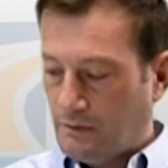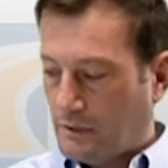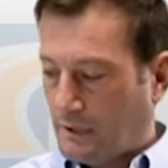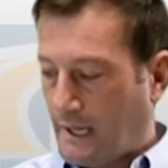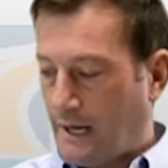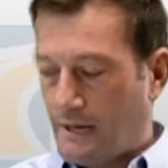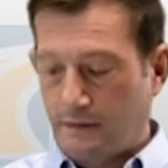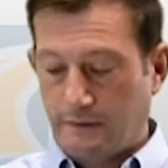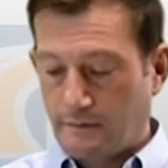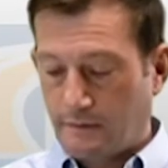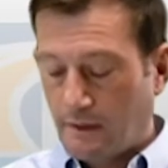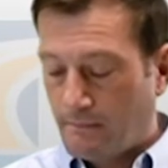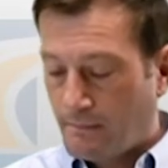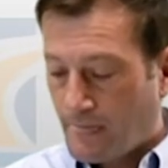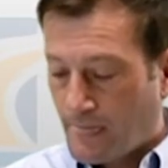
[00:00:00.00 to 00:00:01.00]
clamps.
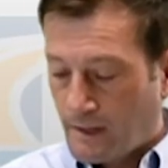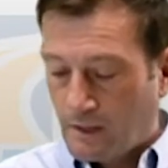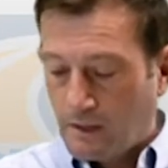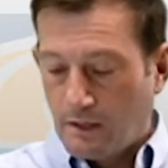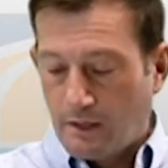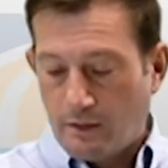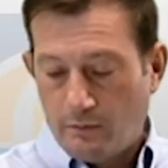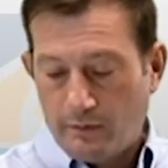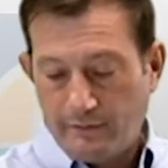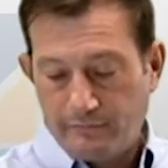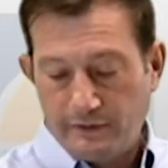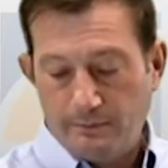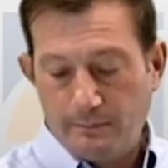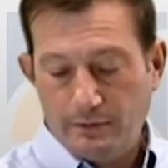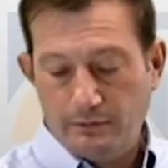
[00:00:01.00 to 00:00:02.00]
We have
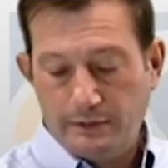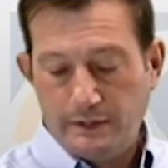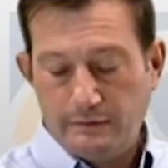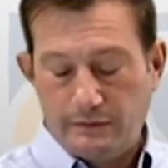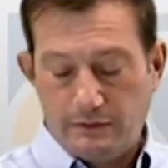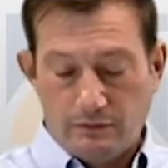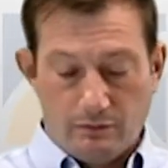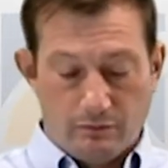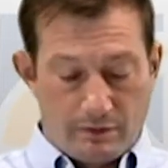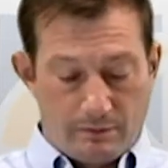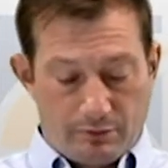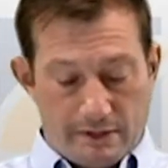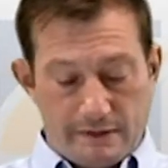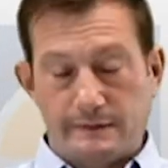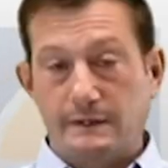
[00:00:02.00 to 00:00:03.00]
the ability to
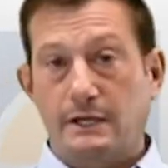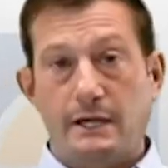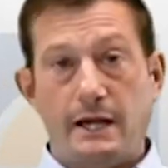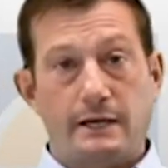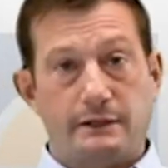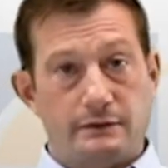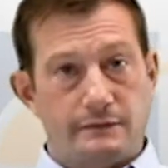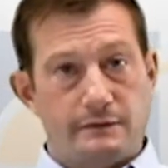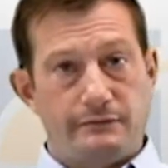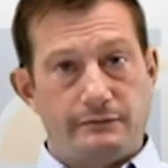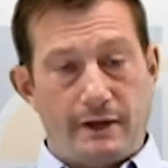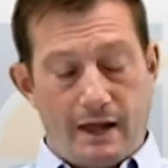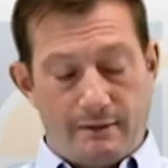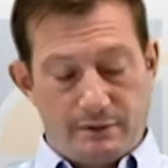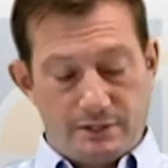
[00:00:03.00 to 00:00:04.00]
replace the connectors if
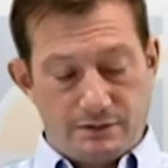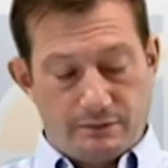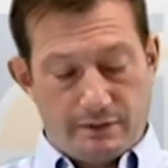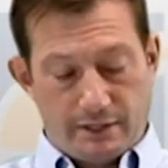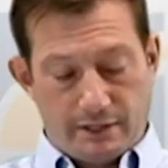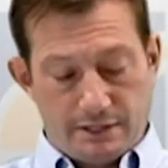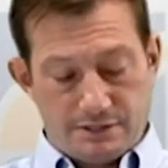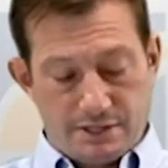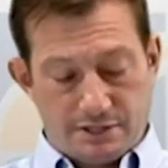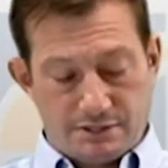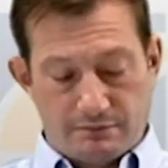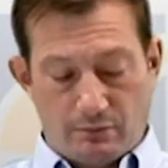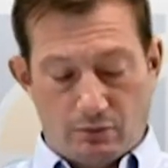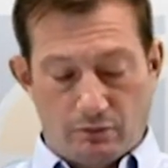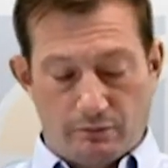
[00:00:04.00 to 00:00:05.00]
damaged. We can
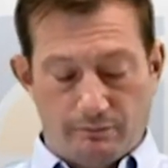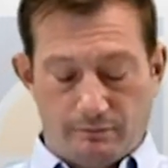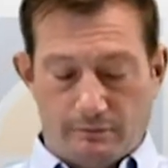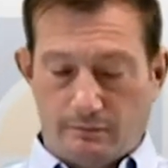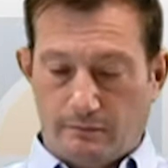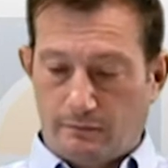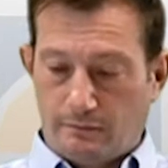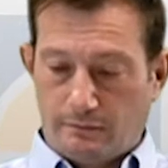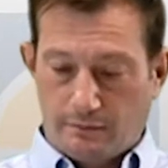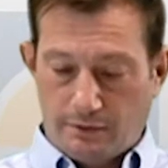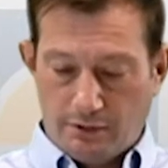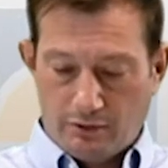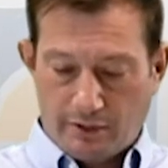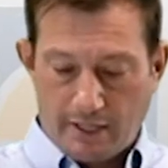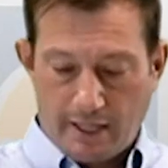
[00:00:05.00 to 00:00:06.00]
injection mold
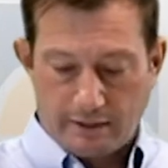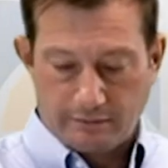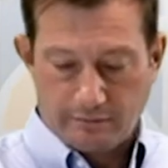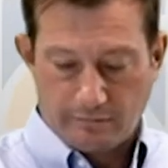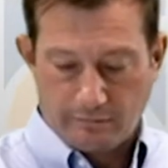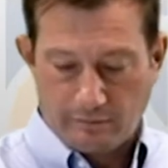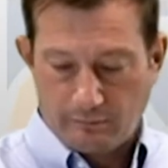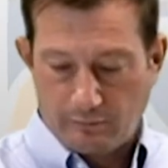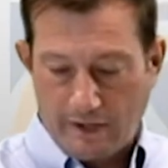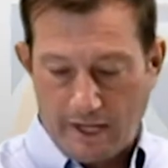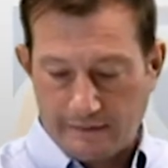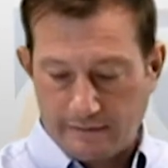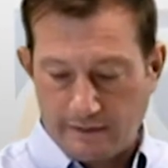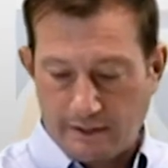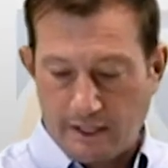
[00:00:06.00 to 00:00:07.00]
new connectors with the
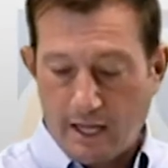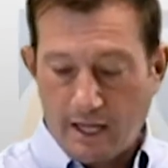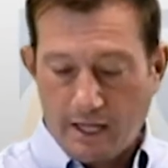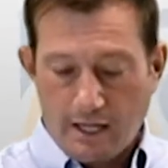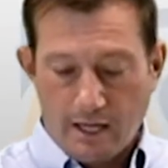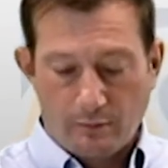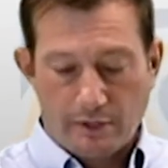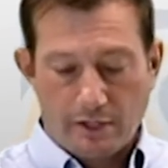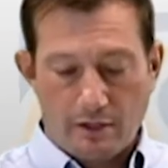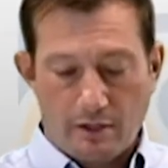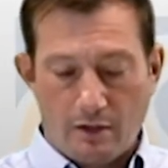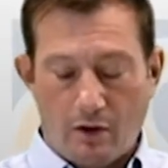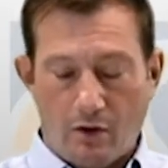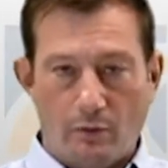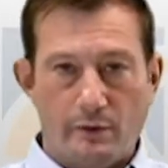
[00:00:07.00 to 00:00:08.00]
plastic, and we
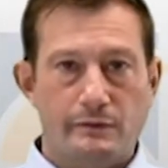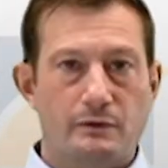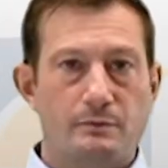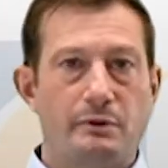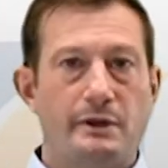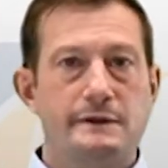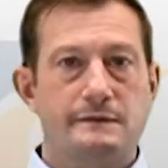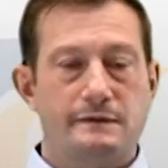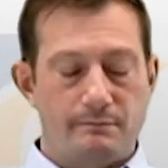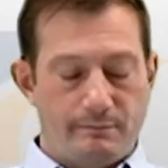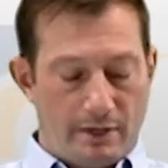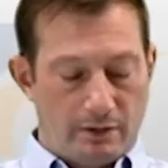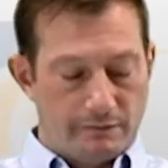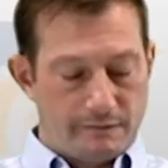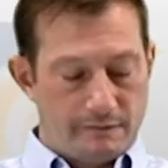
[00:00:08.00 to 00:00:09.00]
always replace the
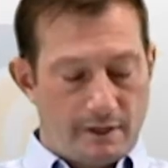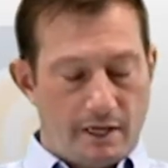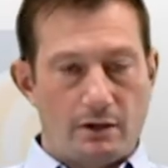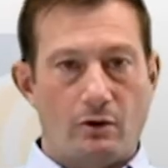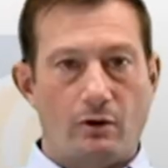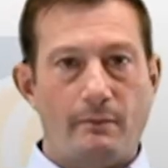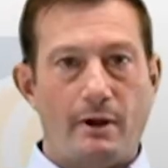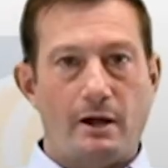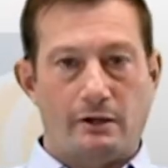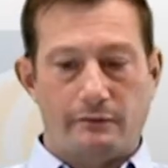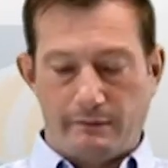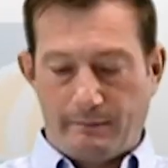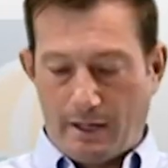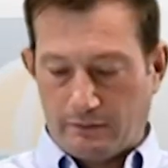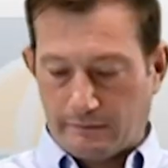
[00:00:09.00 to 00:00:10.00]
belts and
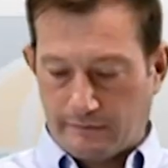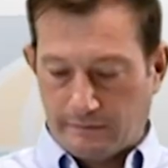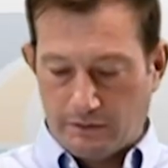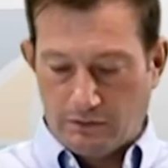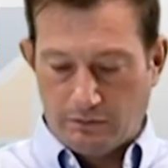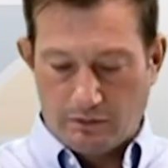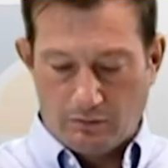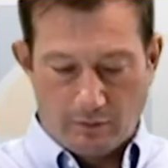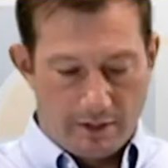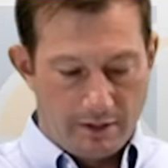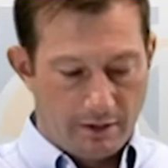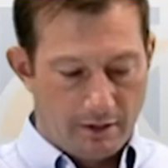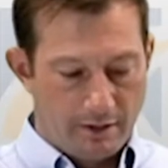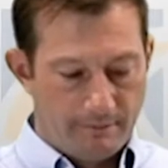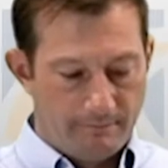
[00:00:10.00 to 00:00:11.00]
harmonically balance the unit when
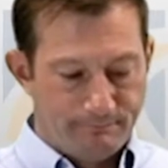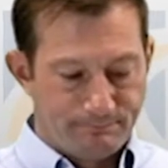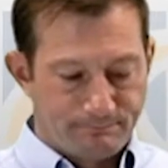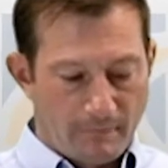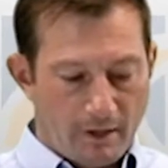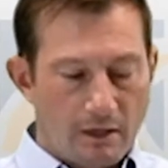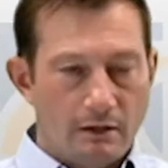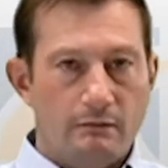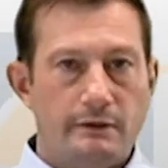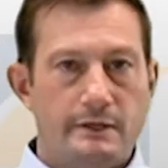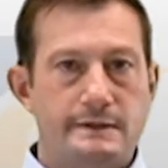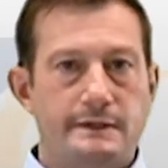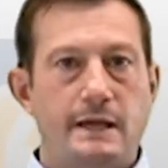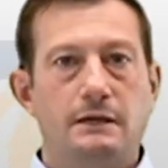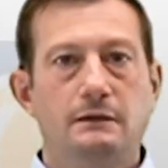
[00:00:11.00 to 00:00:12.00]
done.
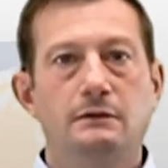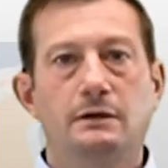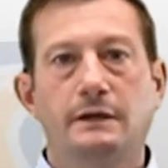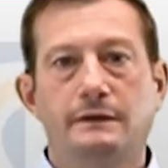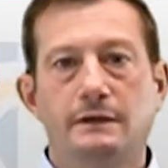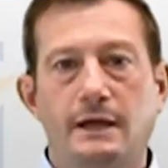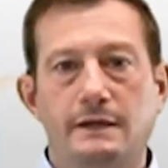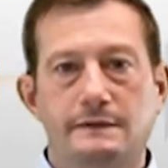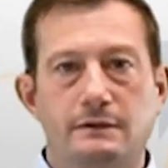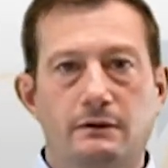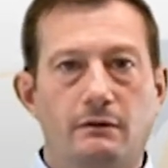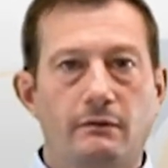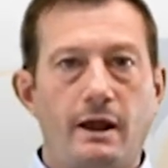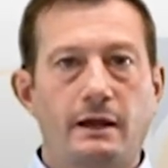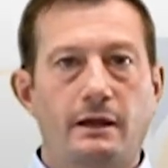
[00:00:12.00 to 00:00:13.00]
Let's take a look at the next
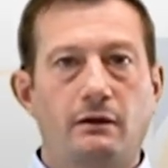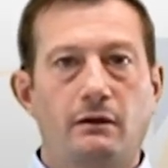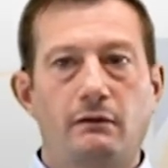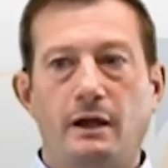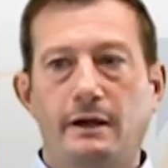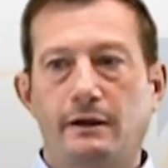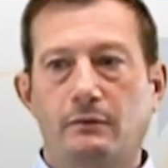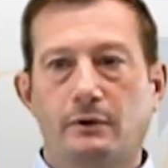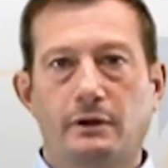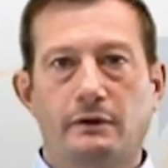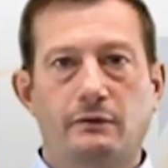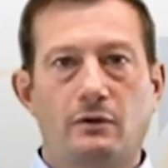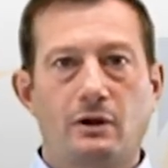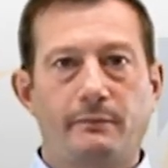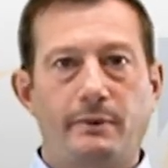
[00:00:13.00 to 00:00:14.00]
steering rack in our line that we're going
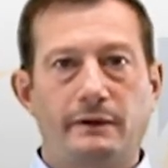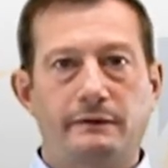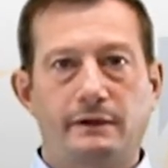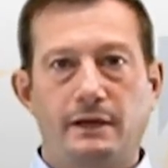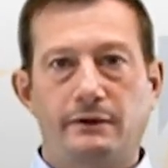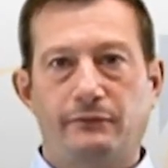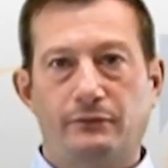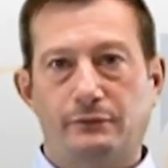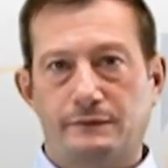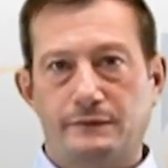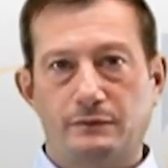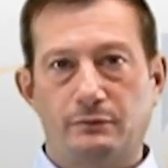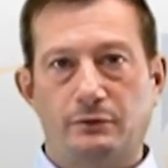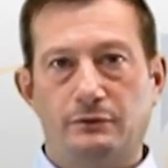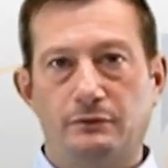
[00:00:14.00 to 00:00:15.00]
to talk about today for
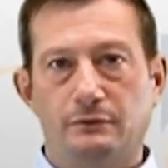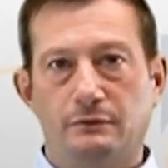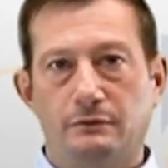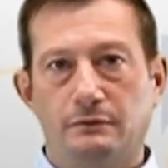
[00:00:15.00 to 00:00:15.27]
Subaru.